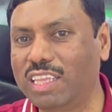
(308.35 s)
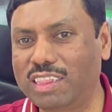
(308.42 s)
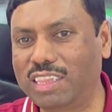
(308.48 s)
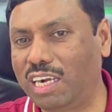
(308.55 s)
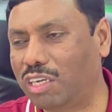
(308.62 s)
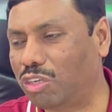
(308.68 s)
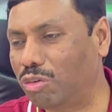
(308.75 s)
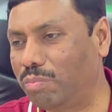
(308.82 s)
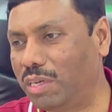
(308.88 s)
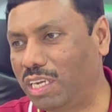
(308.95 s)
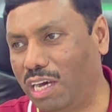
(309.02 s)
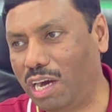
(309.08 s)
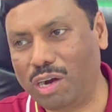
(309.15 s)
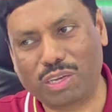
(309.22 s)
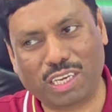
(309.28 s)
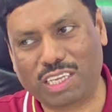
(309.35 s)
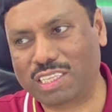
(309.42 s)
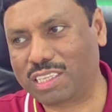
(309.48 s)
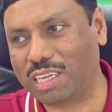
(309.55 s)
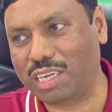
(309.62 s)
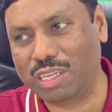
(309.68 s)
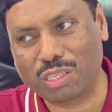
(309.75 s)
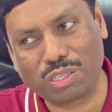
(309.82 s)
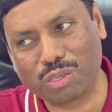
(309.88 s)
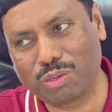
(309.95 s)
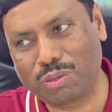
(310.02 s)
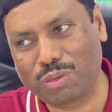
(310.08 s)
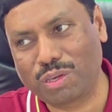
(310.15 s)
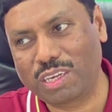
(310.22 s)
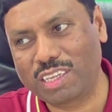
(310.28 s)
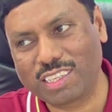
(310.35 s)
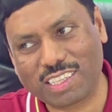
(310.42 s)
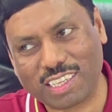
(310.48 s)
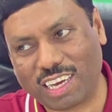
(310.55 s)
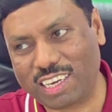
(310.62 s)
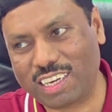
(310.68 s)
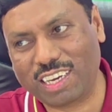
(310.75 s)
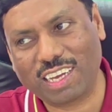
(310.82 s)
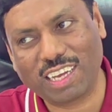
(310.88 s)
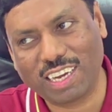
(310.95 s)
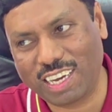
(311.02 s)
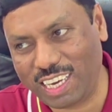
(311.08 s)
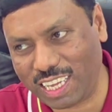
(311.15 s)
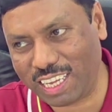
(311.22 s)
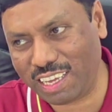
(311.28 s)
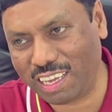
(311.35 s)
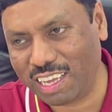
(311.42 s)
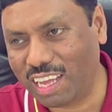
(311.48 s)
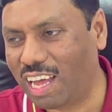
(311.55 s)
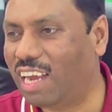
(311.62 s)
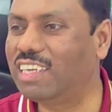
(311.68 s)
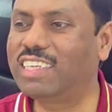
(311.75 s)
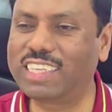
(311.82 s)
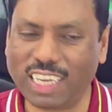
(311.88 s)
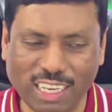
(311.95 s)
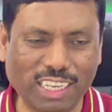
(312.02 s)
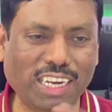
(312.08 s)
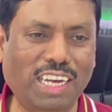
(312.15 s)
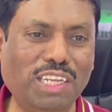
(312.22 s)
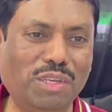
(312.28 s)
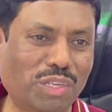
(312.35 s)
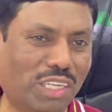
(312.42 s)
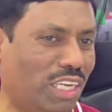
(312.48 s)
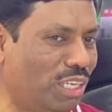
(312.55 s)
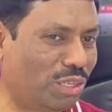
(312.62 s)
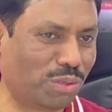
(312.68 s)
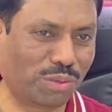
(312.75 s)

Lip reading: that to be known as a Zhu San Li. Generally you can